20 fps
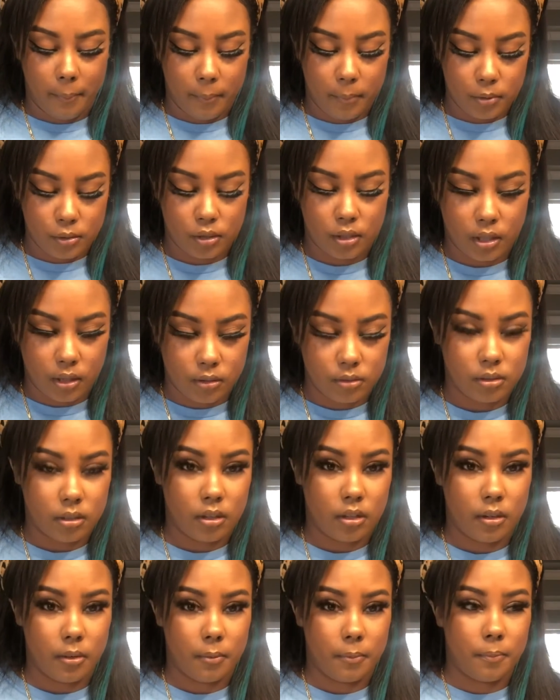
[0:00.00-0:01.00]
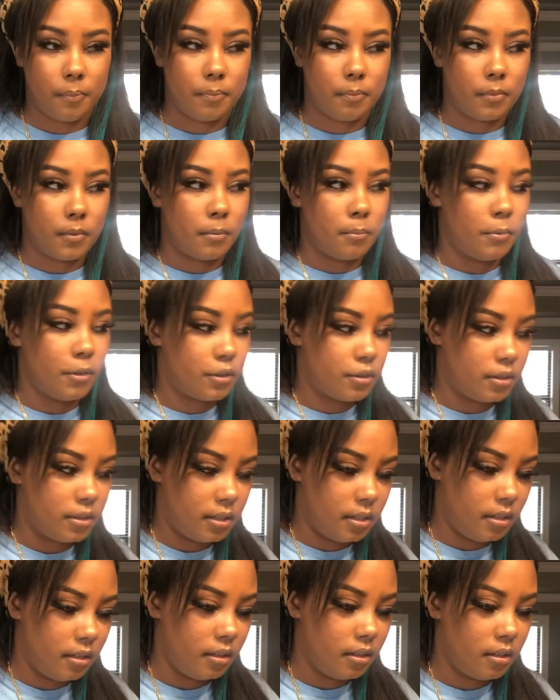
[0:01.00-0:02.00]
put your clothes on, brush your
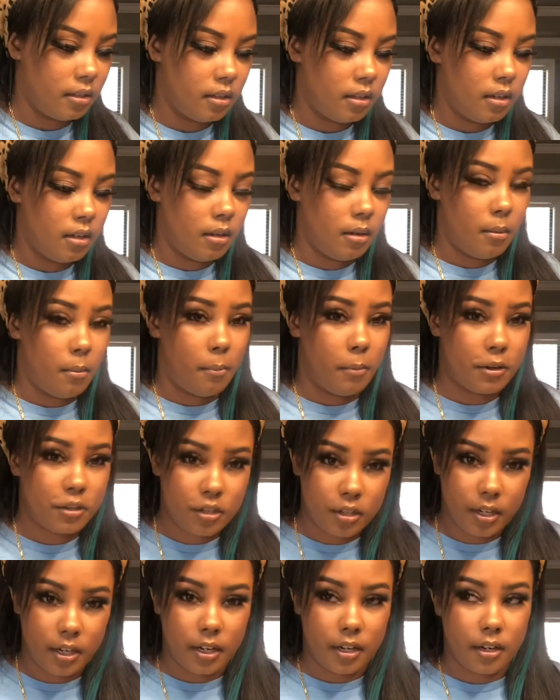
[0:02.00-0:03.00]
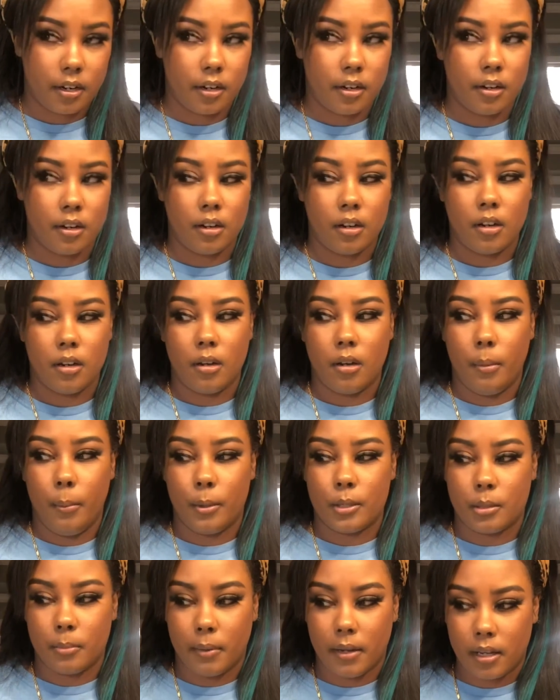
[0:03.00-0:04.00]
teeth, brush your hair,
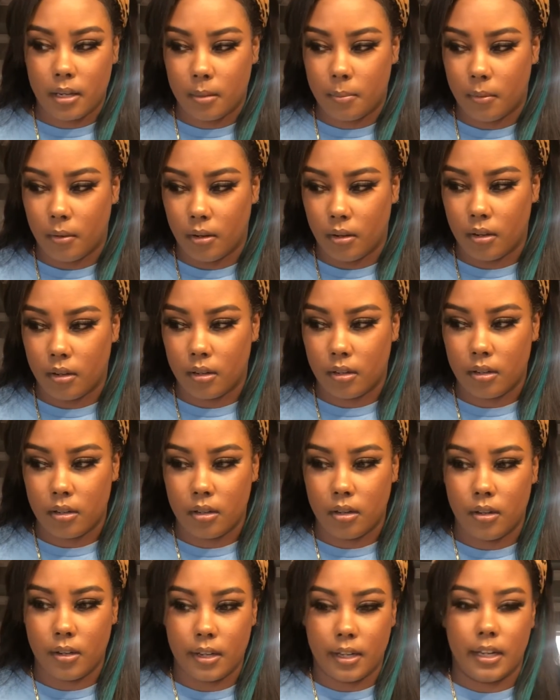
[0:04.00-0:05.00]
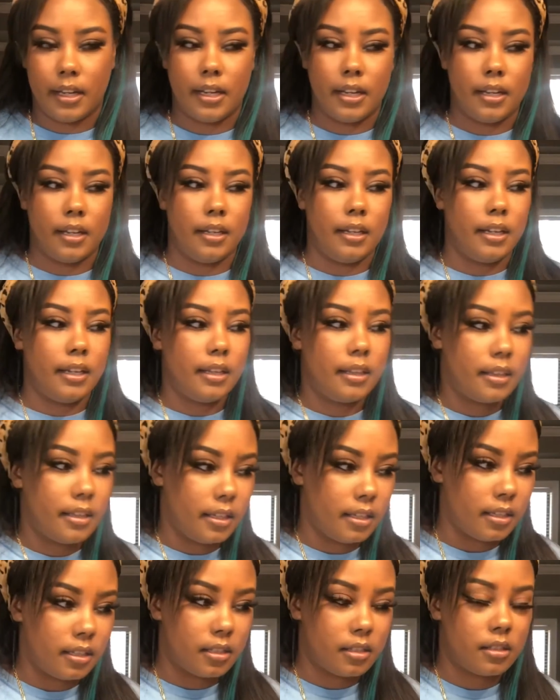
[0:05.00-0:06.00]
put your makeup on. Okay, get
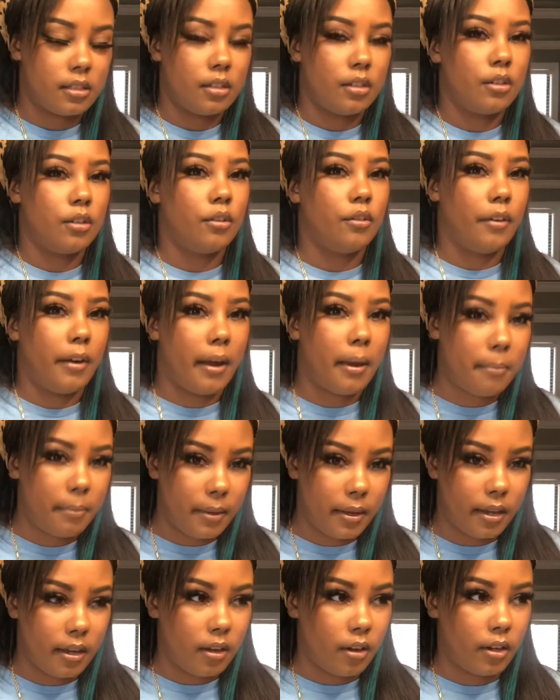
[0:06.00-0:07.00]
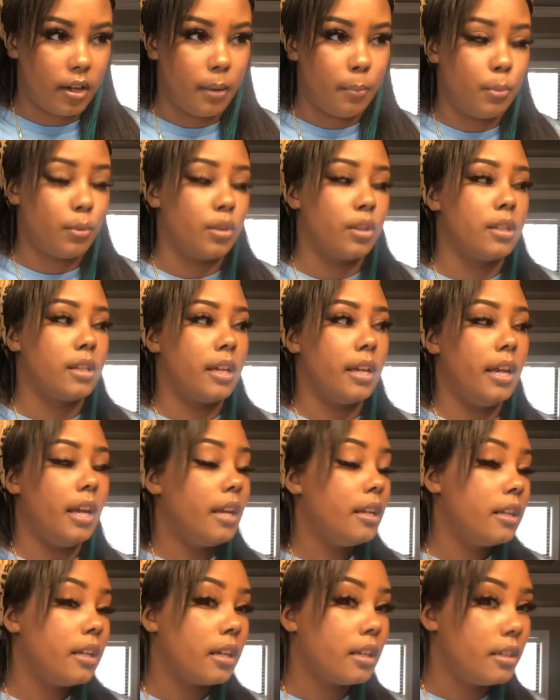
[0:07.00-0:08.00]
this, grab that. Okay, put the key
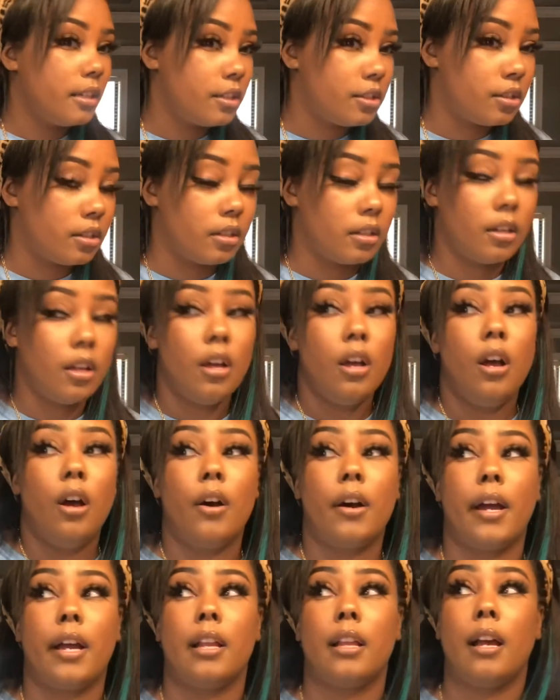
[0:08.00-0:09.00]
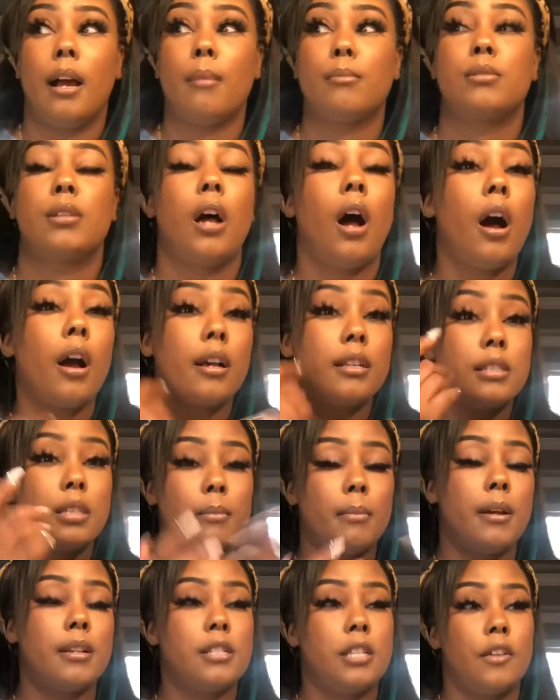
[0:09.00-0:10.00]
in the ignition. Okay, I'm talking to
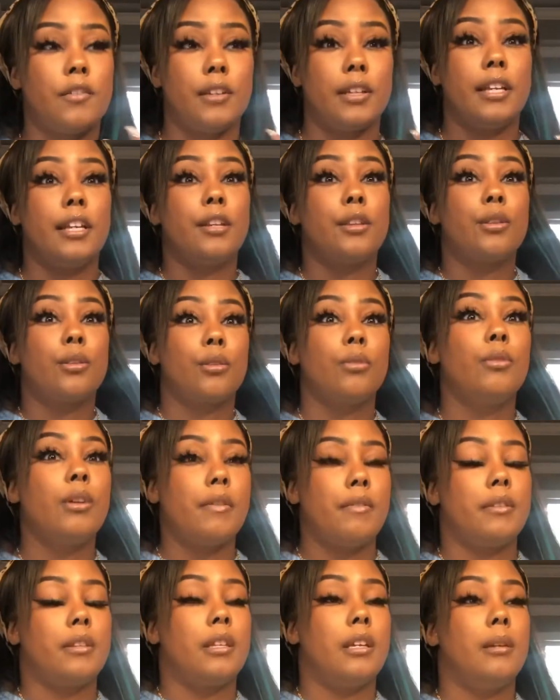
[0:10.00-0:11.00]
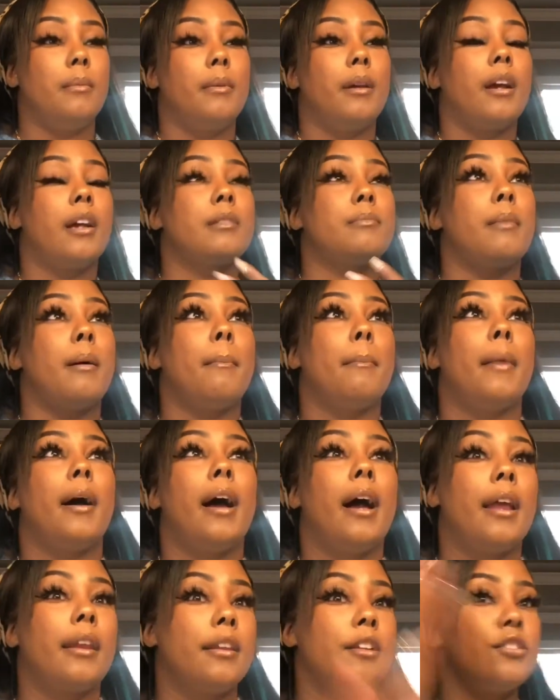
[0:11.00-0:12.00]
myself to get through everything because my
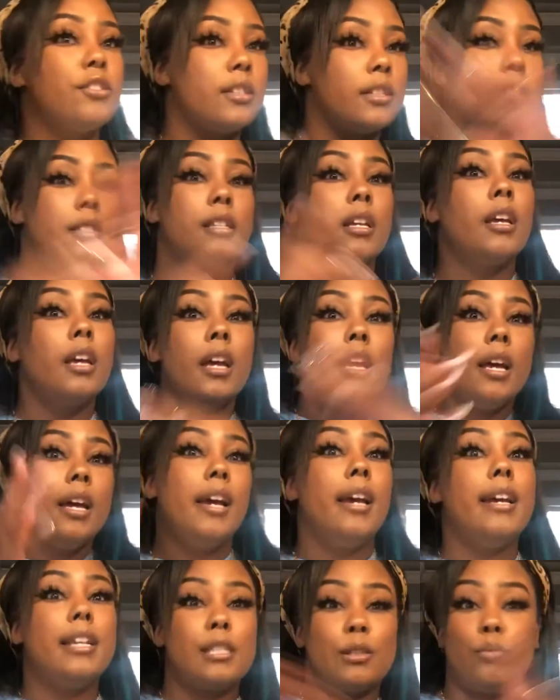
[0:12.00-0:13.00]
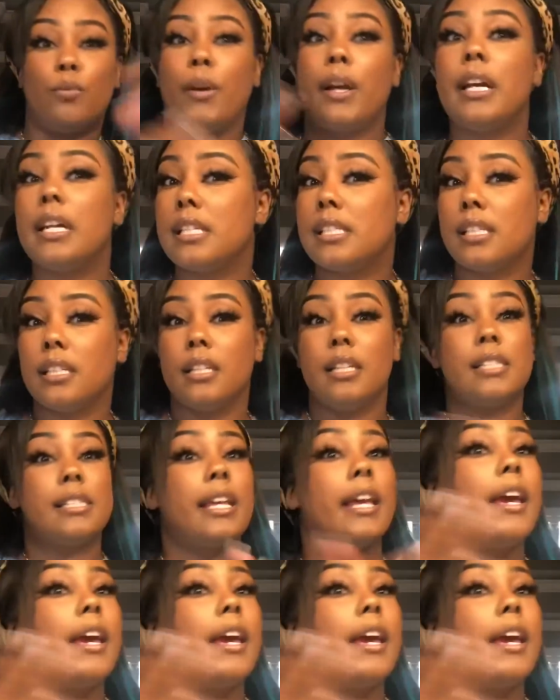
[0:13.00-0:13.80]
mind is just, it's racing, it's